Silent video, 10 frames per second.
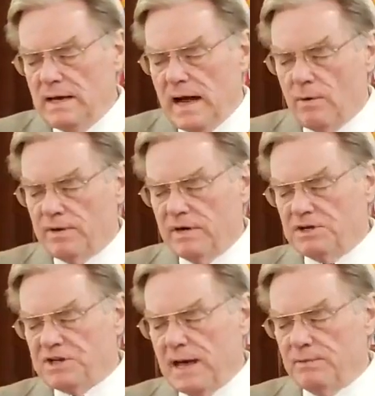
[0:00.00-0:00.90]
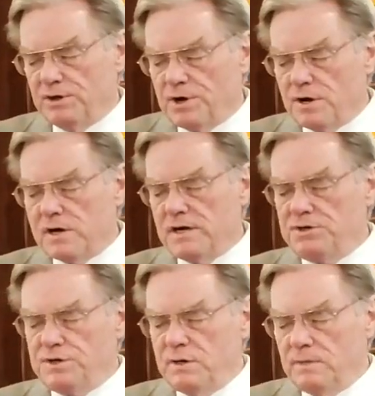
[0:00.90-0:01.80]
I want to examine
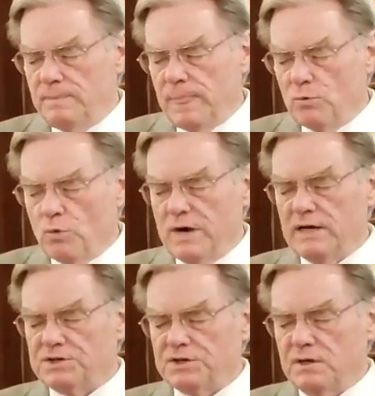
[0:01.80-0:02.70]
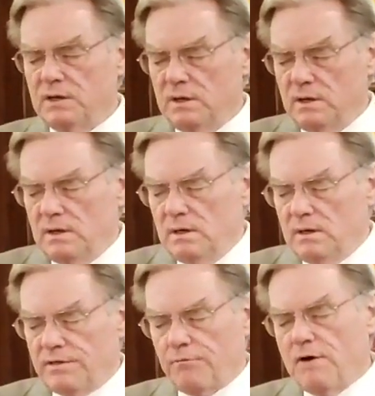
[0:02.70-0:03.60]
courage, risk,
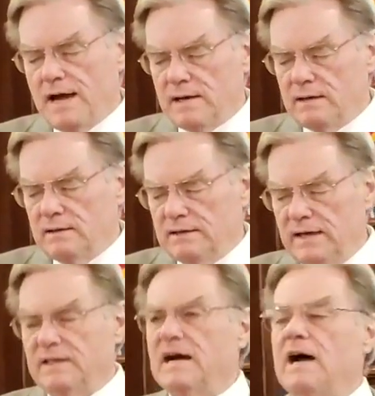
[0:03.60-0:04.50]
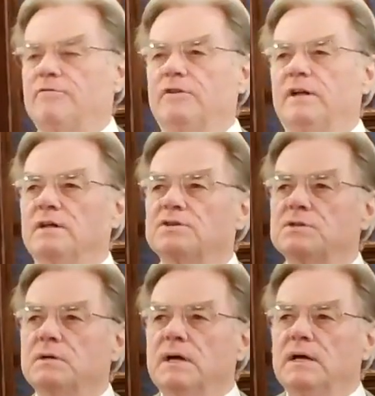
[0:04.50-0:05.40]
threat, and confidence.
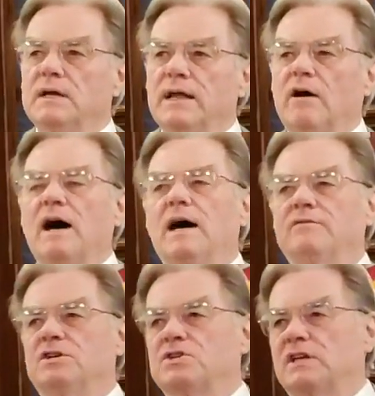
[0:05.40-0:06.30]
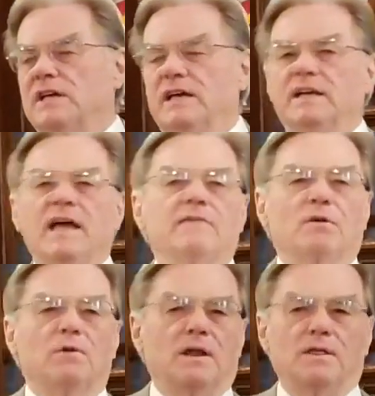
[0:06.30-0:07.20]
Now, obviously, every
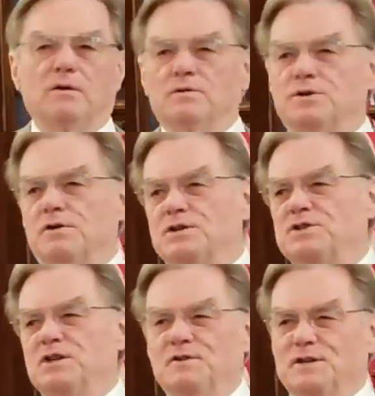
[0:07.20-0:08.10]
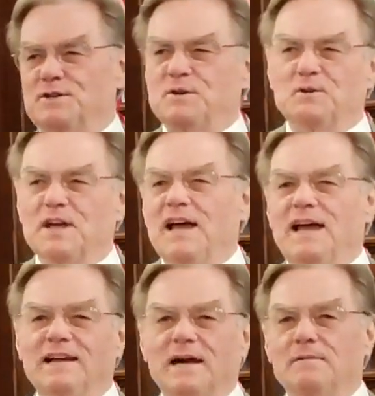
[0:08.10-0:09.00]
one of those are a series,
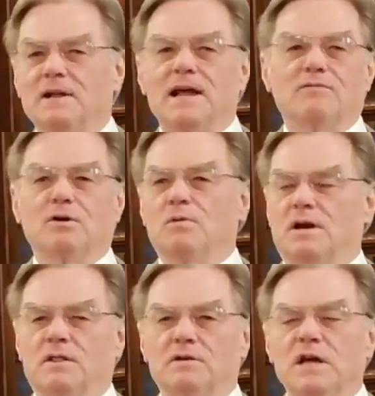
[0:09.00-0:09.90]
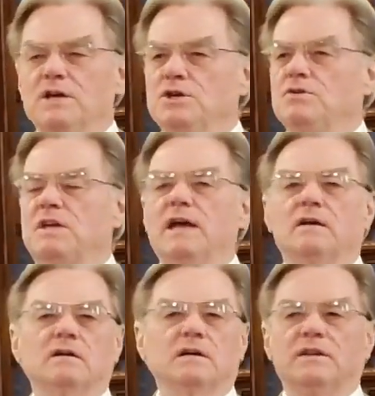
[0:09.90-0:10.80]
okay? I mean, every one of those. You can't
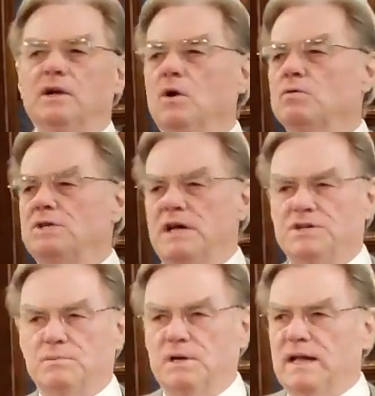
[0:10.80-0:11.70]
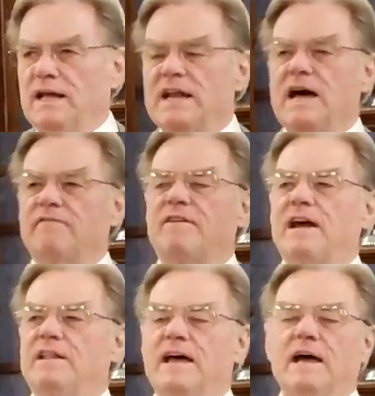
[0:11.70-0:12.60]
look in the Old Testament and not
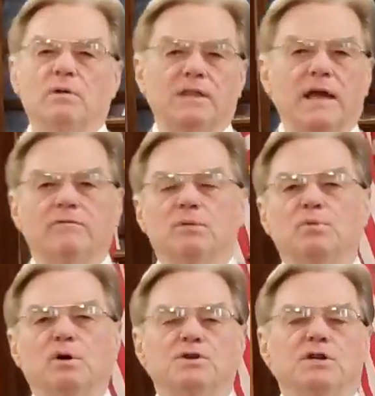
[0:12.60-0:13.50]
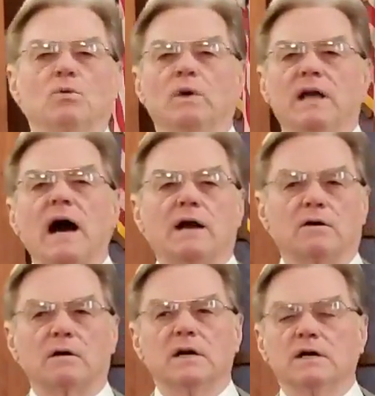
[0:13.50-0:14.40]
find that with every person we
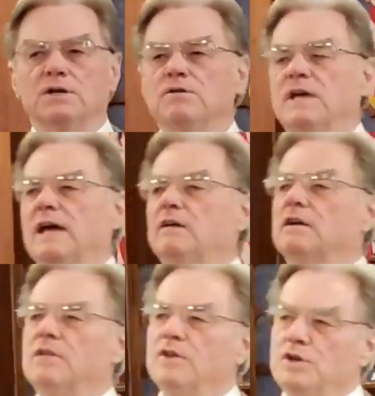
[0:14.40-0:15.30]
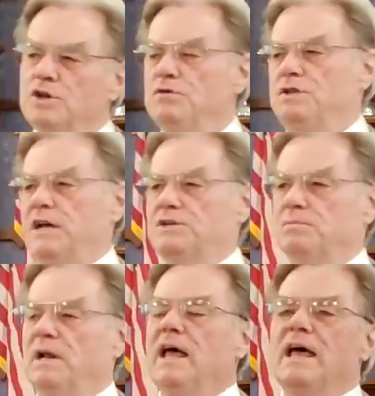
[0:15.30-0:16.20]
honor. You can't look in the New
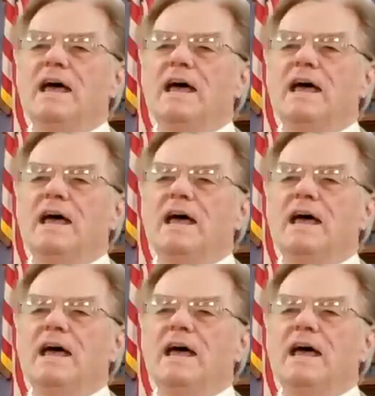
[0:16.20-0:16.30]
Testament.